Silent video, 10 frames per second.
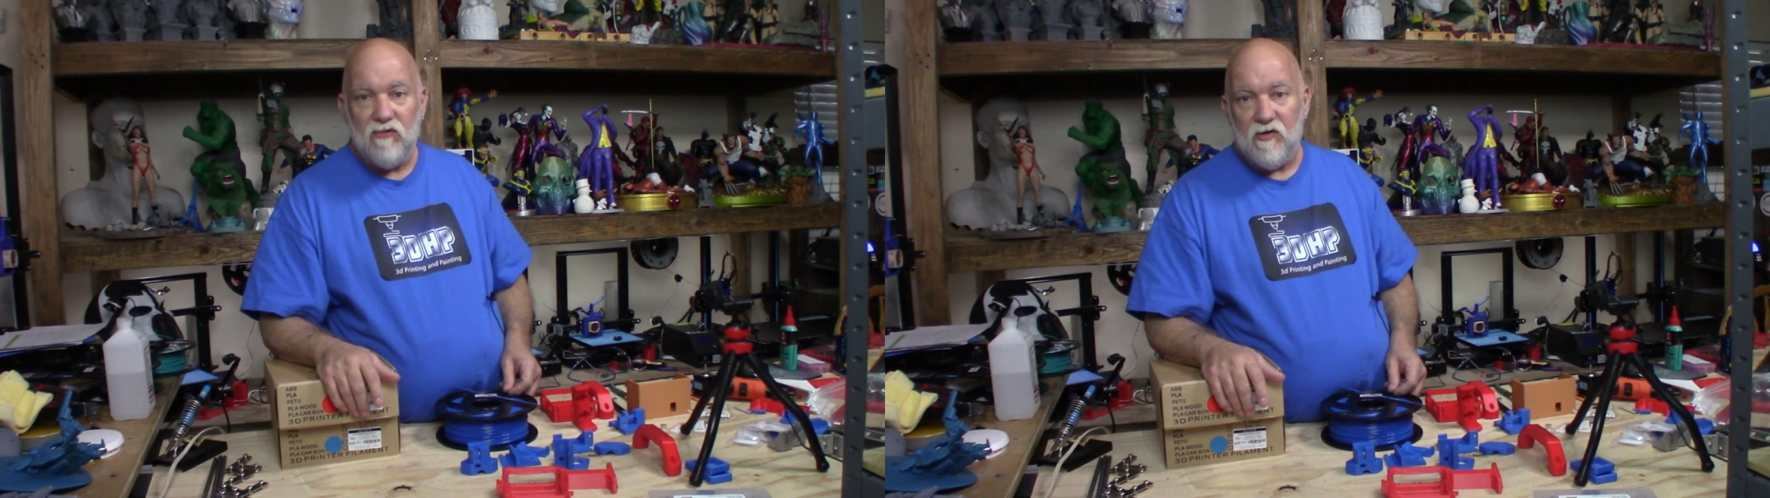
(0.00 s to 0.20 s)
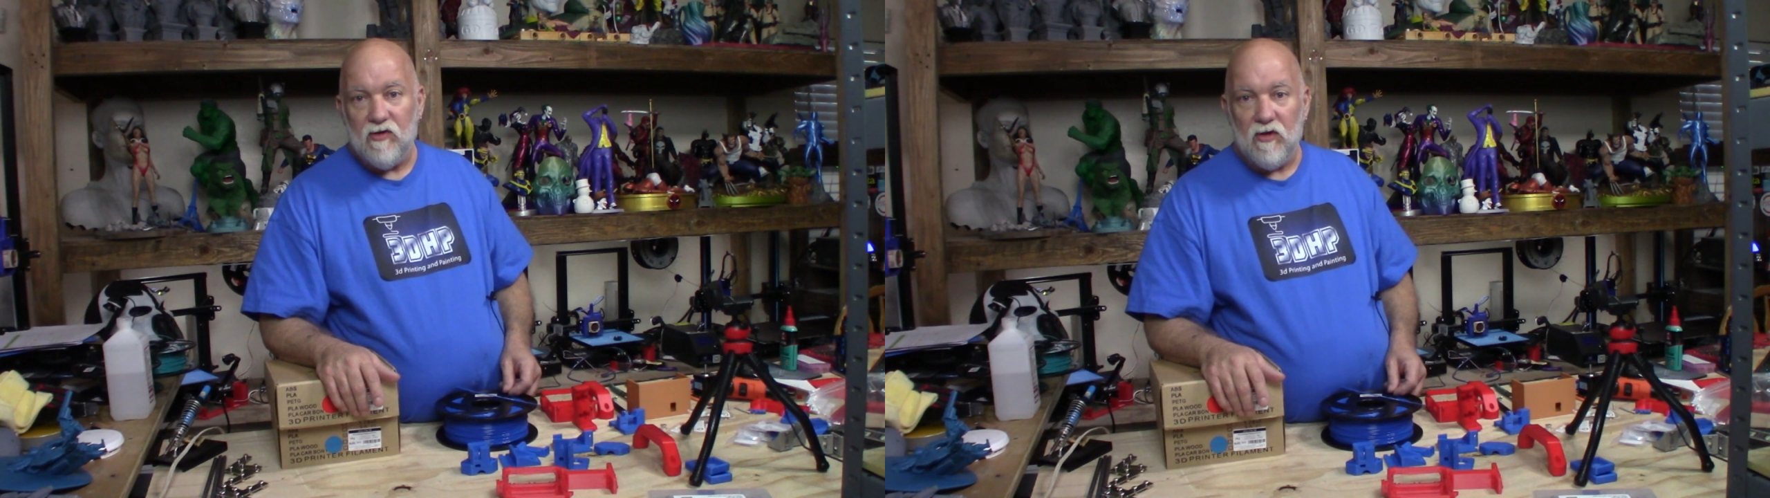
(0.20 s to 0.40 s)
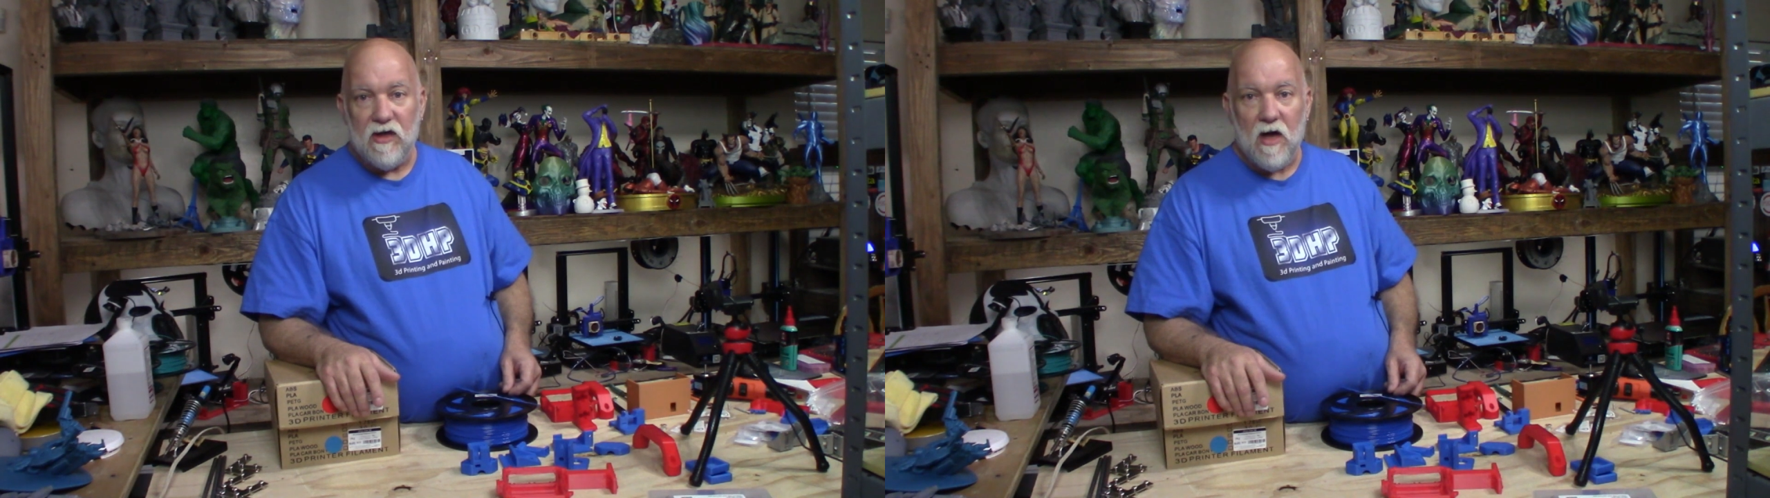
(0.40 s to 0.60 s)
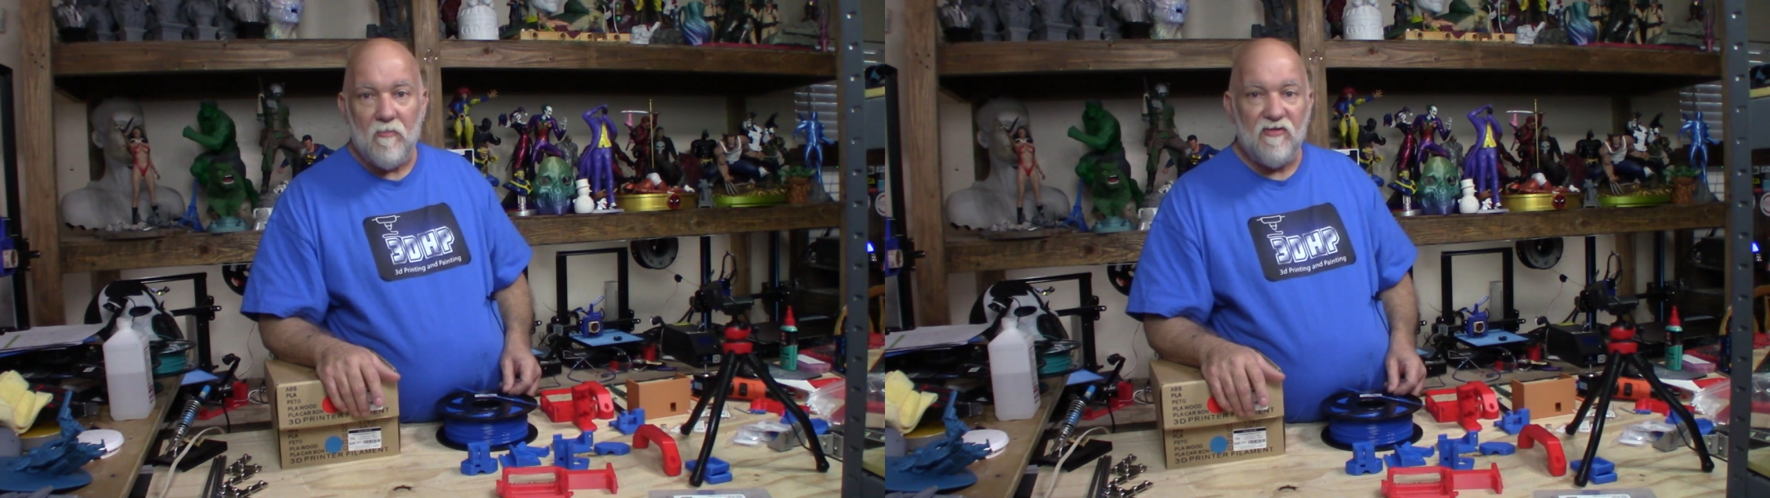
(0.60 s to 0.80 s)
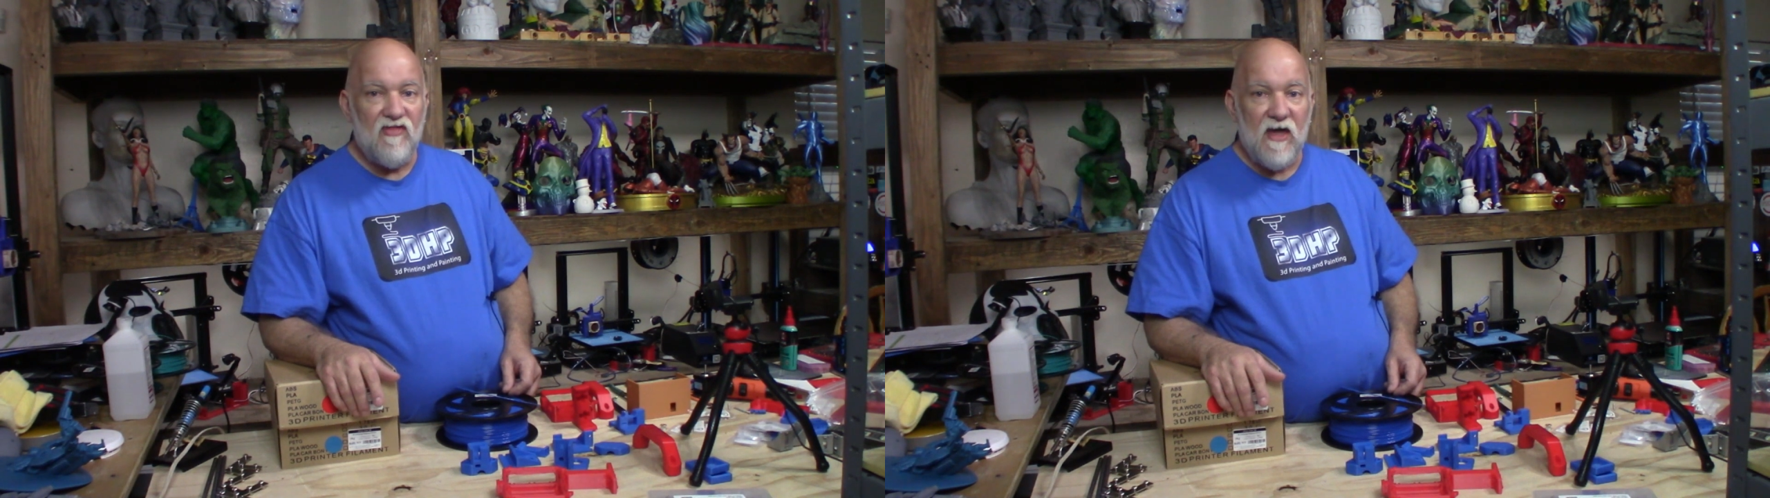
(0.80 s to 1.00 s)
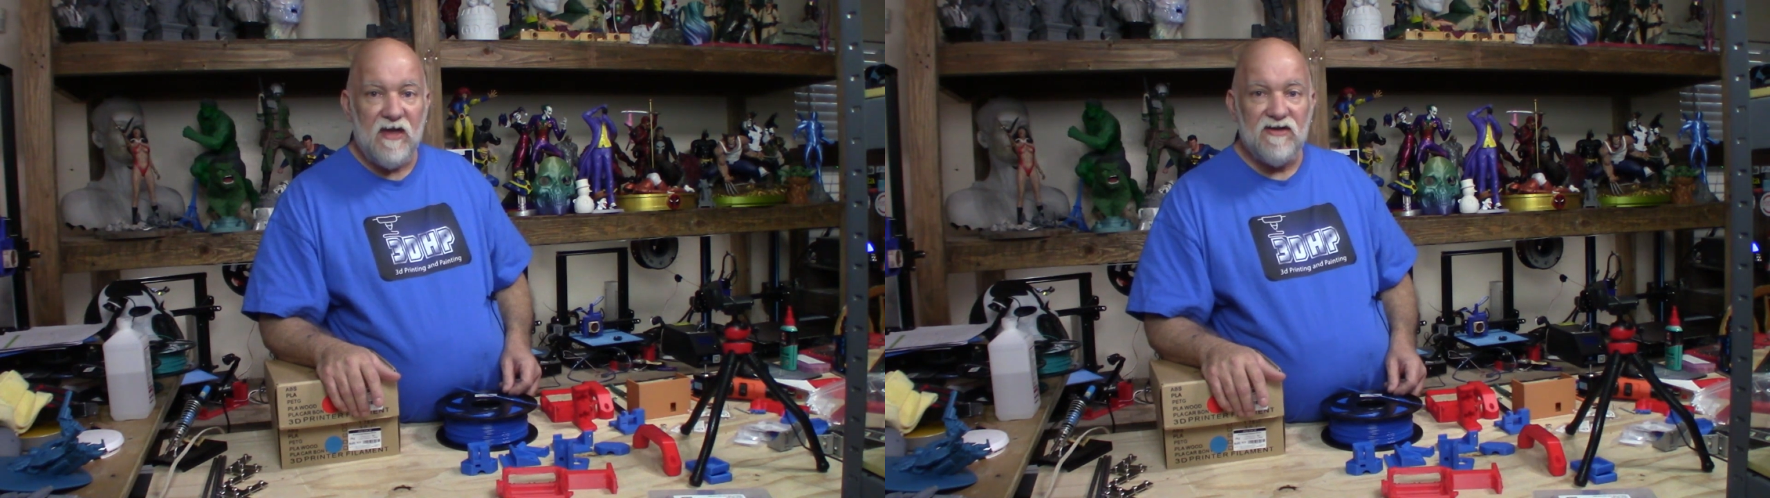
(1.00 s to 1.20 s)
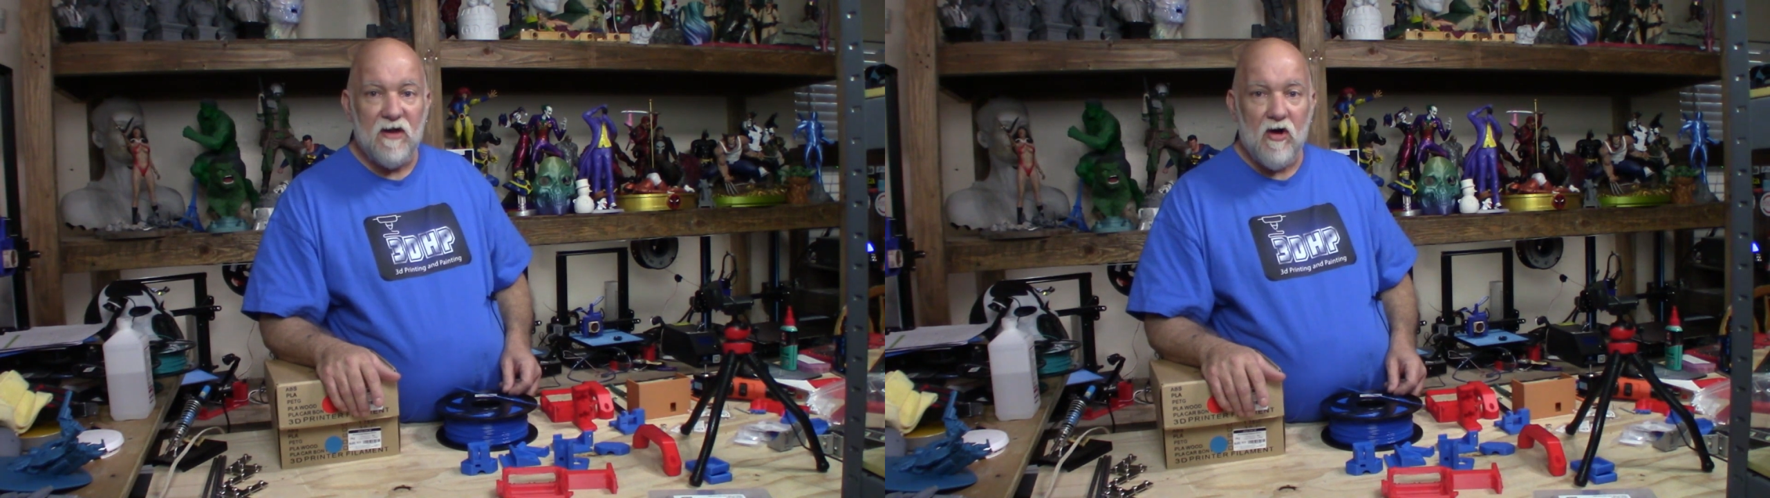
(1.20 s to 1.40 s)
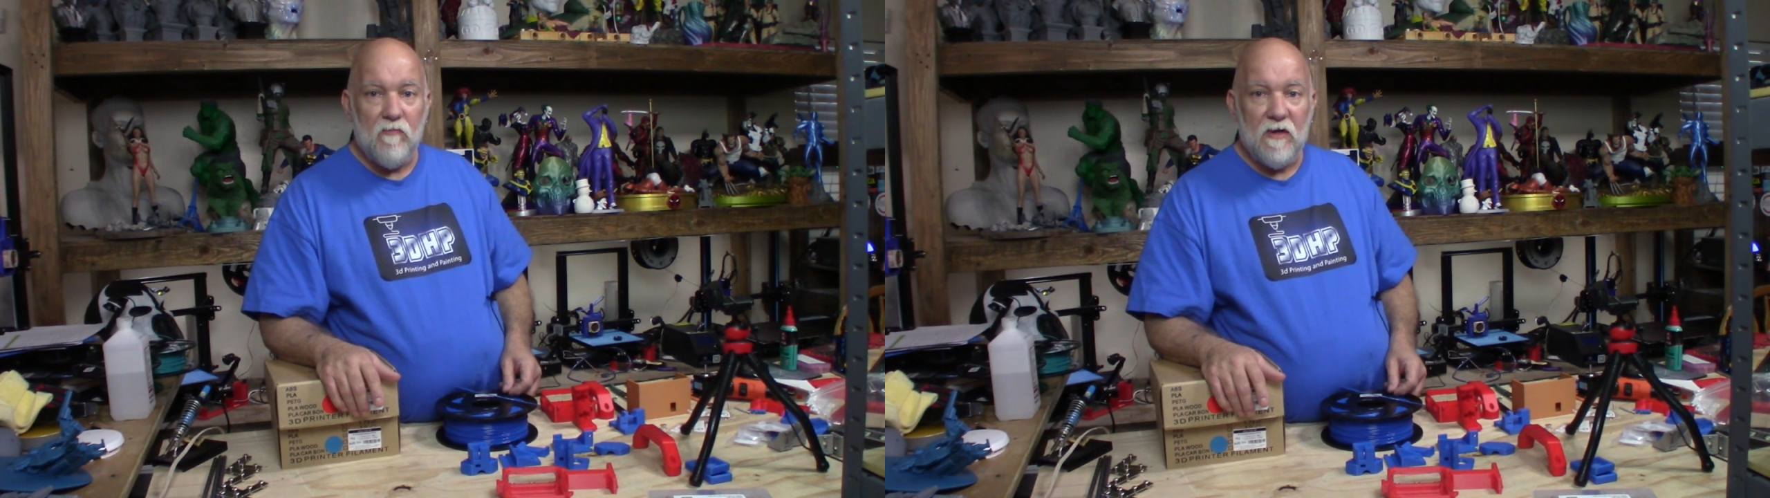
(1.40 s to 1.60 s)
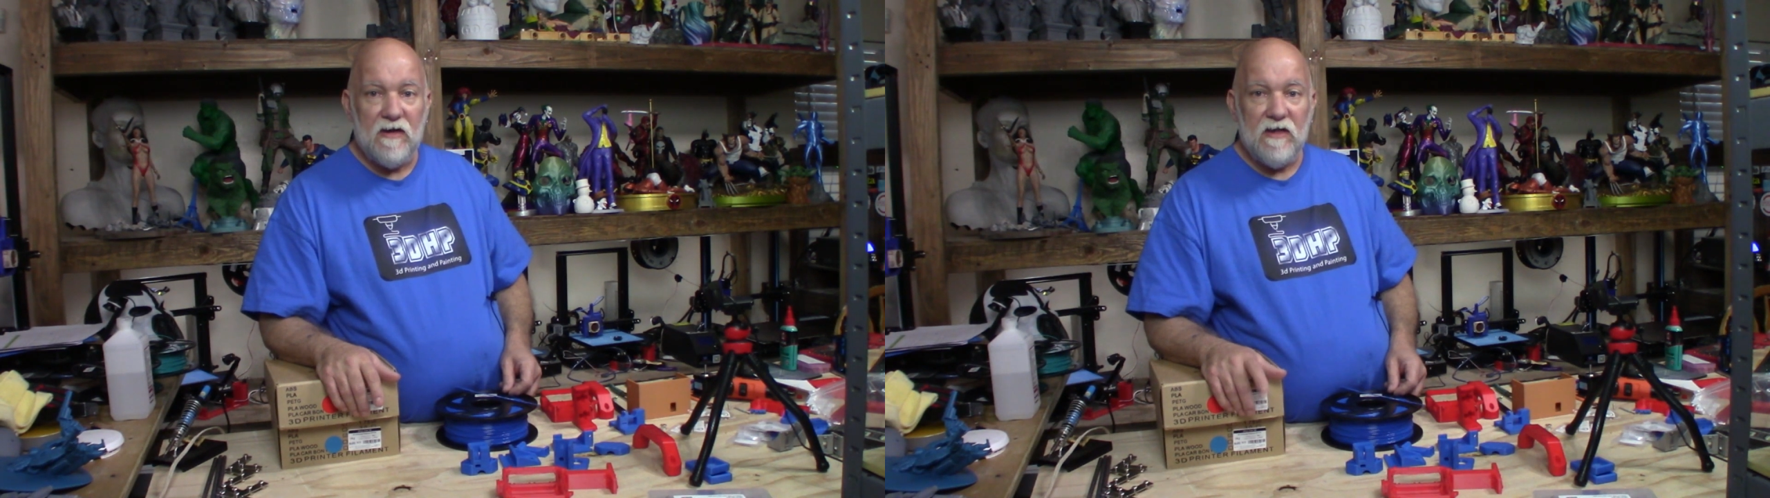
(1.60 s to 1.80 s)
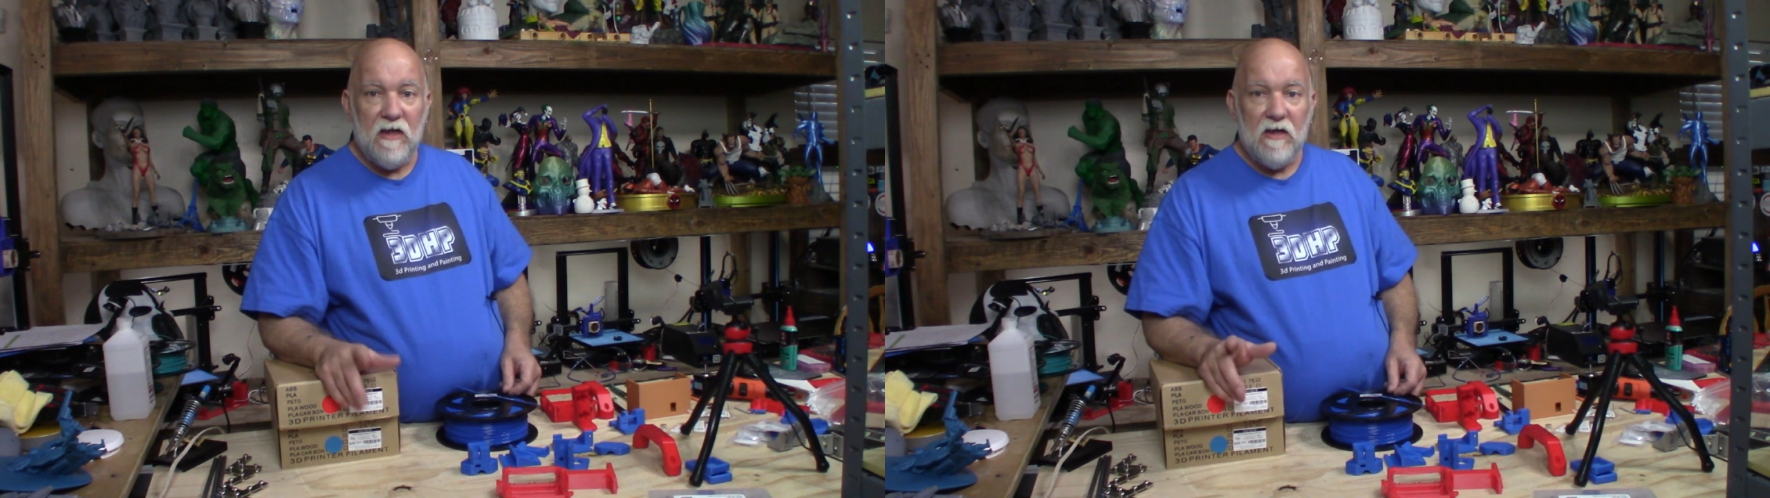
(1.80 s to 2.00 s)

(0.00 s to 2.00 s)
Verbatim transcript: There's only a couple things there, but